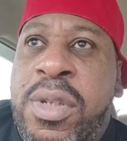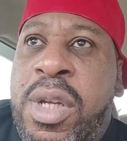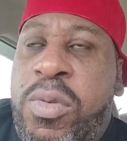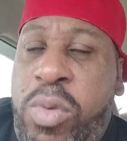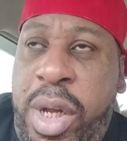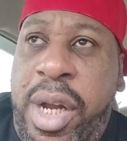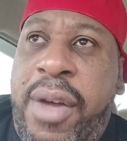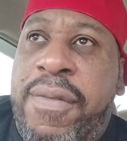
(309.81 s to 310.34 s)

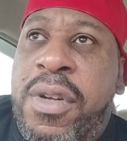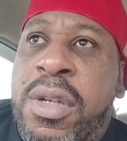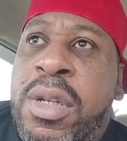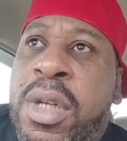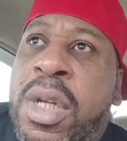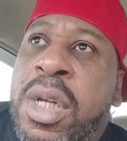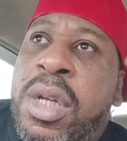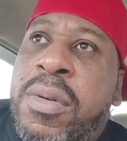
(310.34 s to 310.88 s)
Whatever,
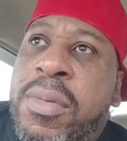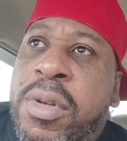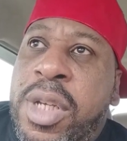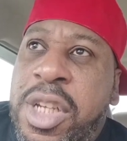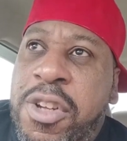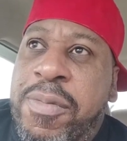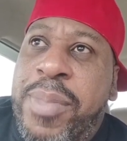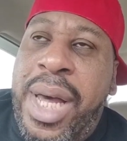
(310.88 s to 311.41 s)

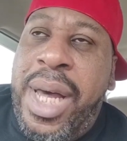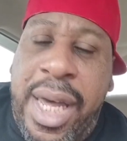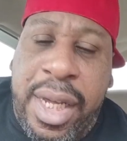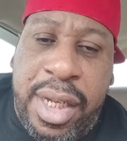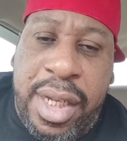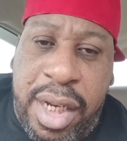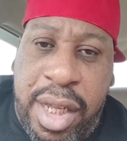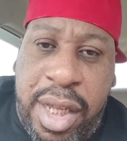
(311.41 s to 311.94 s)
give back
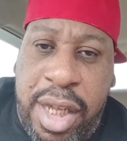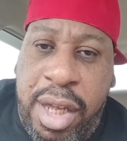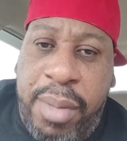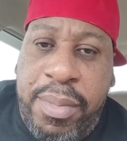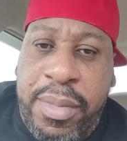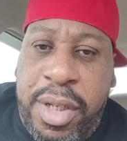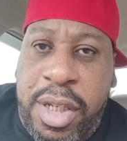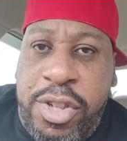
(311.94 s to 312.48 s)
and help
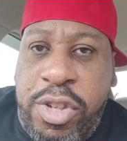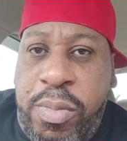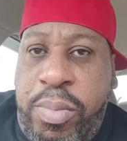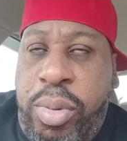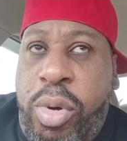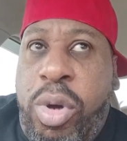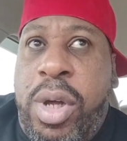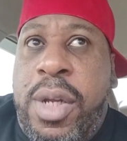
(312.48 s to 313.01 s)
and
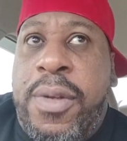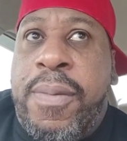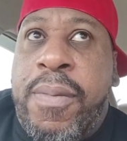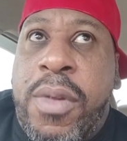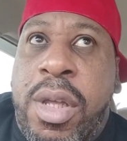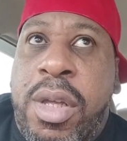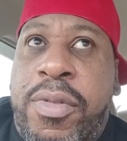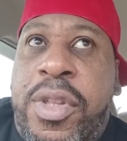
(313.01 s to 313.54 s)
support
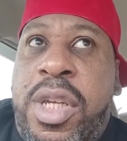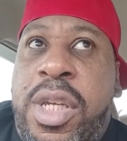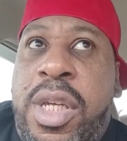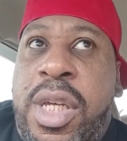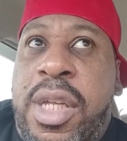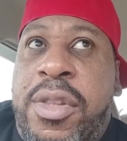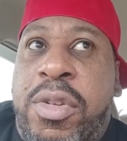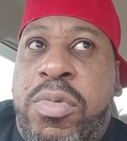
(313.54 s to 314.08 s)
the
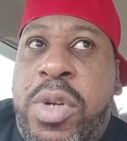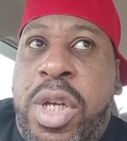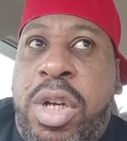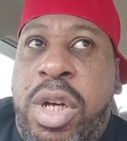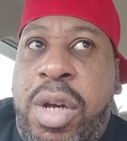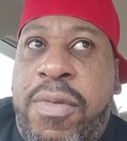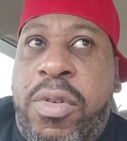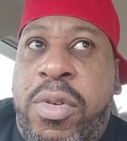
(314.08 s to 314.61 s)
in the
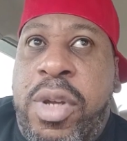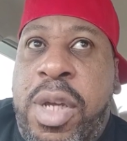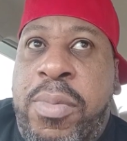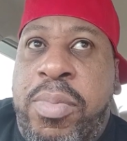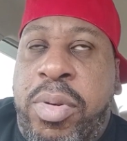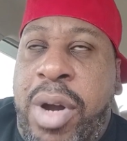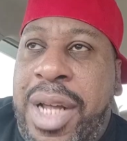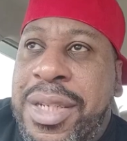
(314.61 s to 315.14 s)
recovery
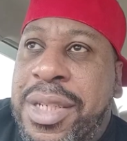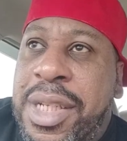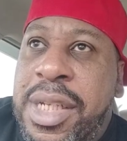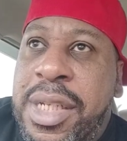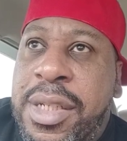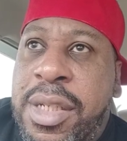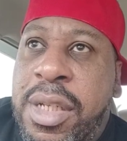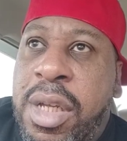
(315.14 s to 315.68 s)

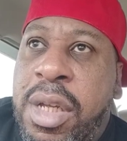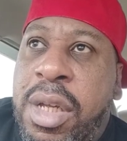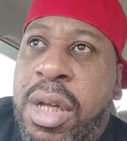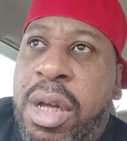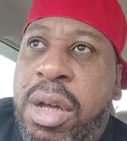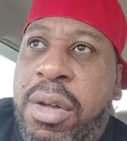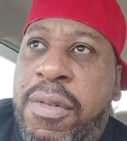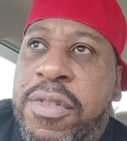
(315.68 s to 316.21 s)
process
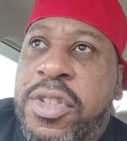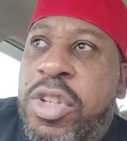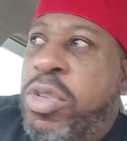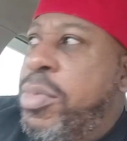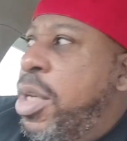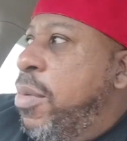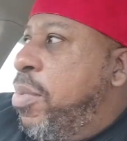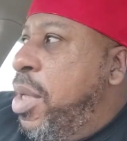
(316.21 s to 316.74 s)
of so
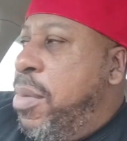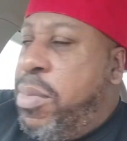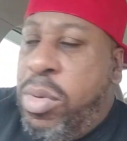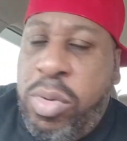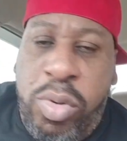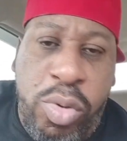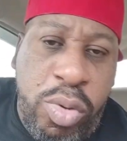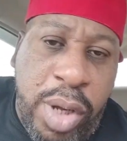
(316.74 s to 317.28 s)
many people
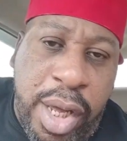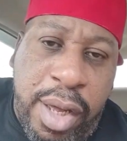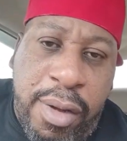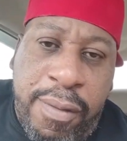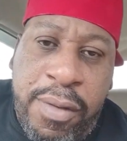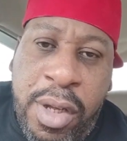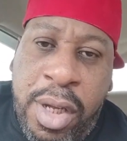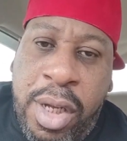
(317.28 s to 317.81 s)
who
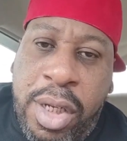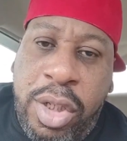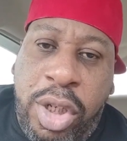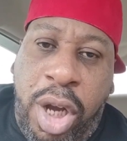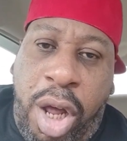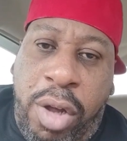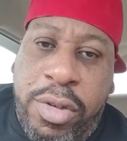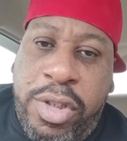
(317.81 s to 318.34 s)
have
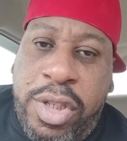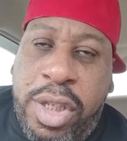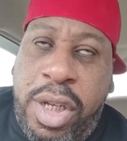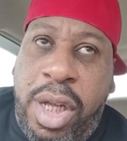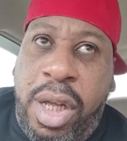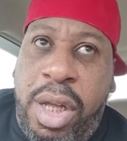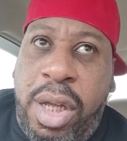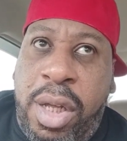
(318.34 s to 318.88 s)
lost
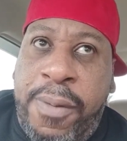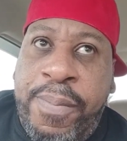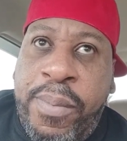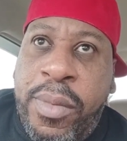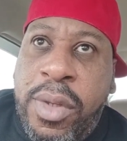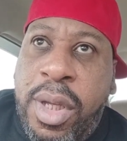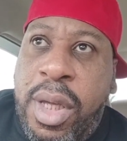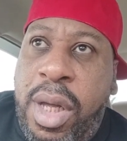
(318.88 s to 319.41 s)
uh,
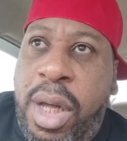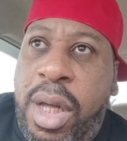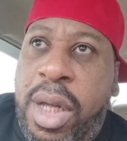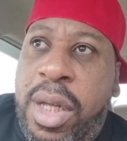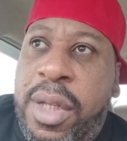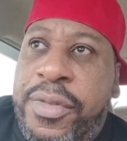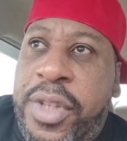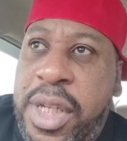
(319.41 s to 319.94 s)

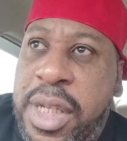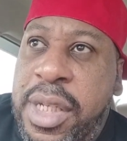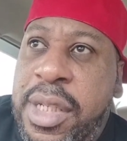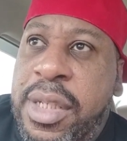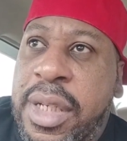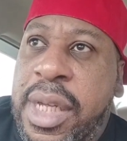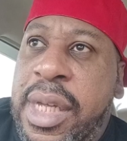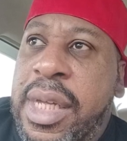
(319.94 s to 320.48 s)
uh,
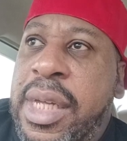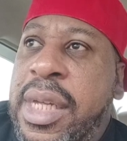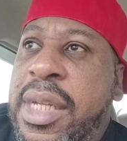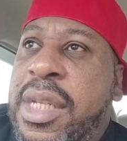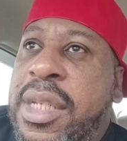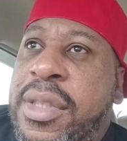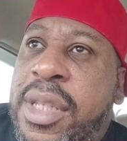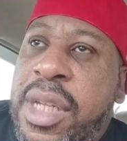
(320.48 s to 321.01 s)
things and,
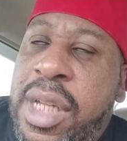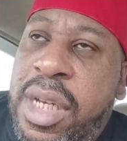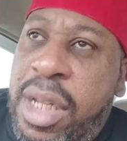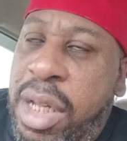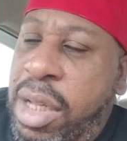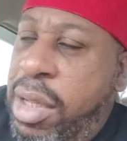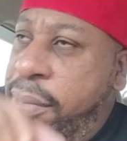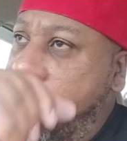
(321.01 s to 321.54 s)
and, and
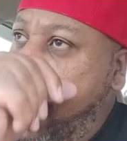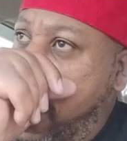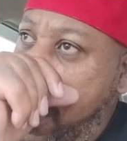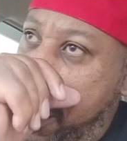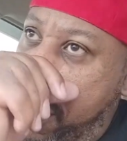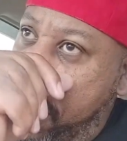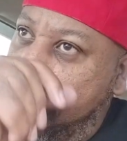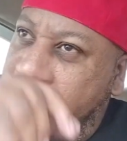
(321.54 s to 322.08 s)
uh,
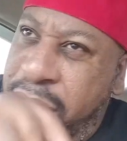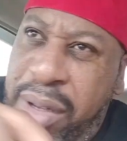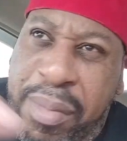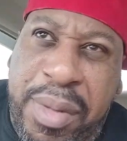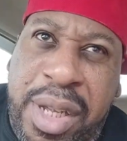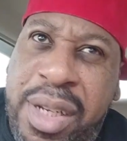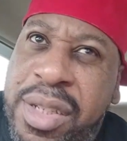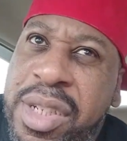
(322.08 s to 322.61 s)
uh, I
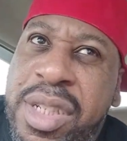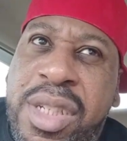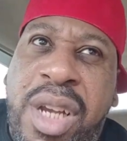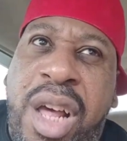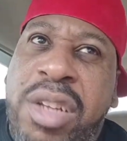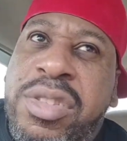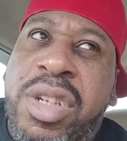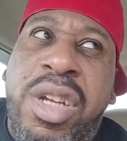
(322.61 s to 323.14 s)
mean, just
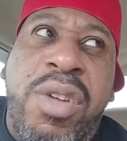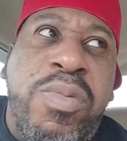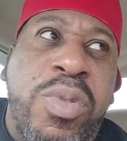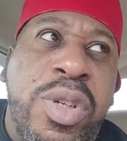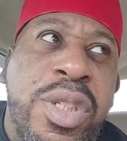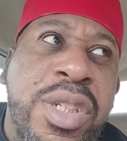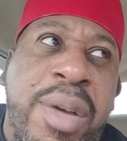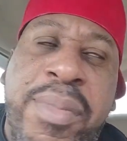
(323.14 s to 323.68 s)
lost loved
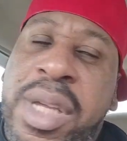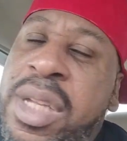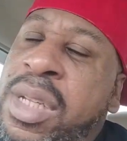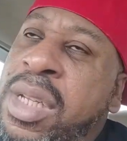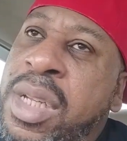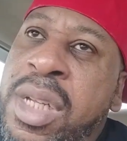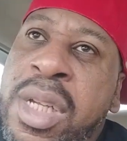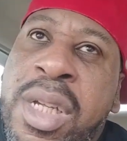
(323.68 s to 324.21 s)
ones. I mean,
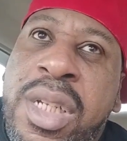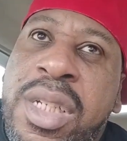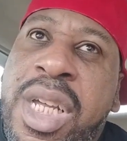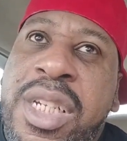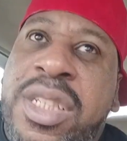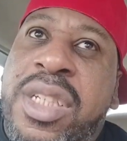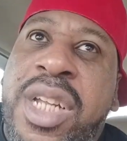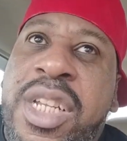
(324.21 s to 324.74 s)

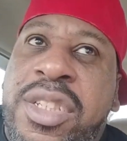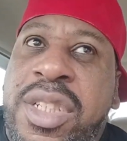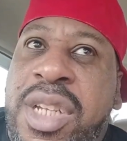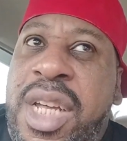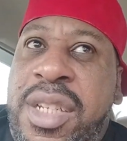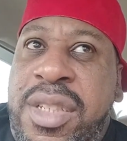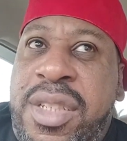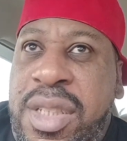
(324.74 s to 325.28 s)
that's that's
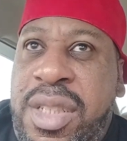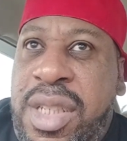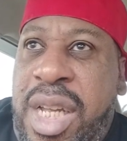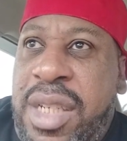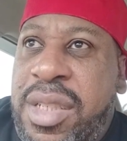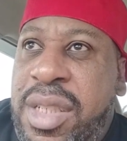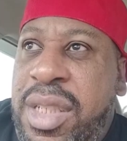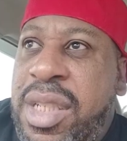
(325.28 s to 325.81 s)
that's
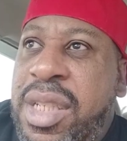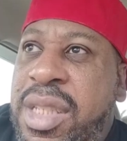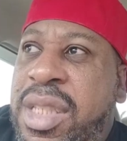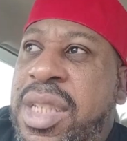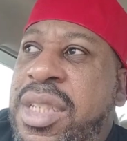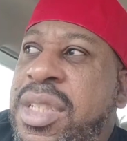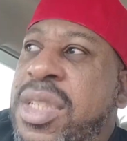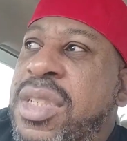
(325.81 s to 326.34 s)
that's
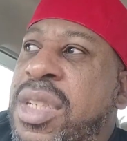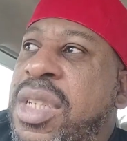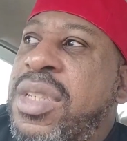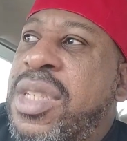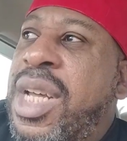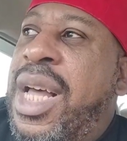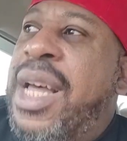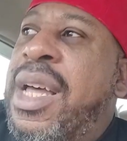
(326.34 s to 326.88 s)
this is a
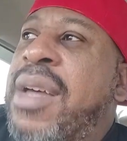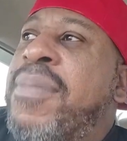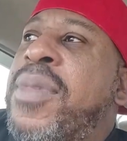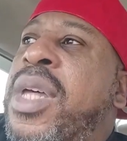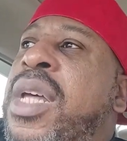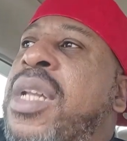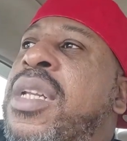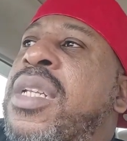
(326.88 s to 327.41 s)
time
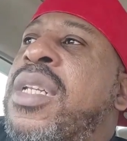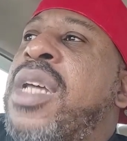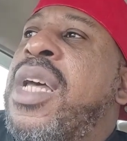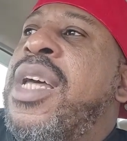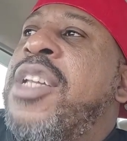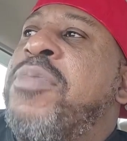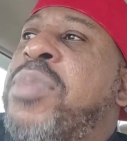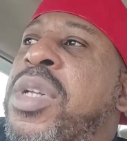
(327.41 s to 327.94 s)
that that
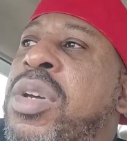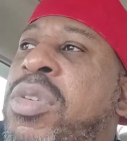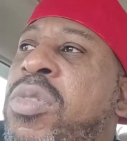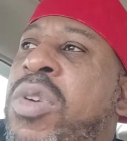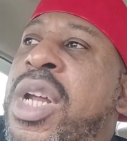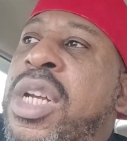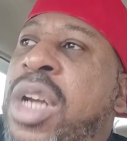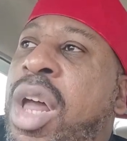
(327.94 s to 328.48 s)
has been a
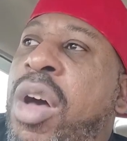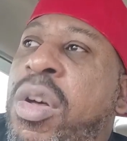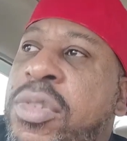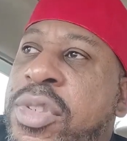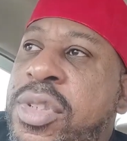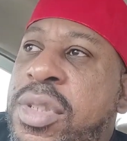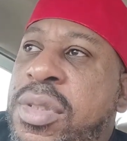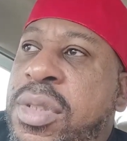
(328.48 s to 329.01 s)
great
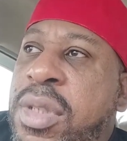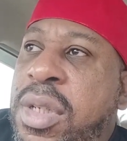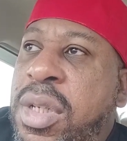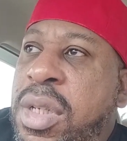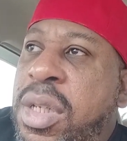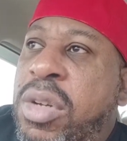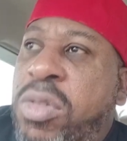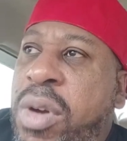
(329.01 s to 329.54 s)
loss,
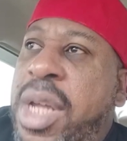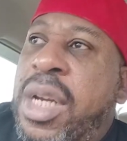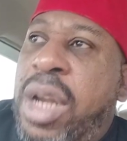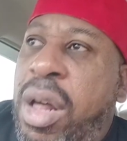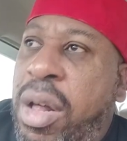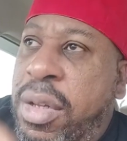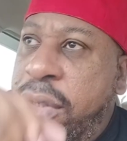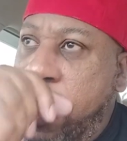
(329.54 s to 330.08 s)
great
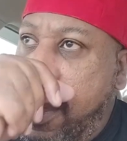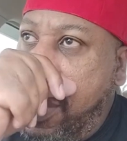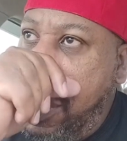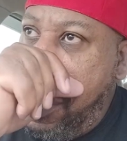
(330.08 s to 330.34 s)
loss.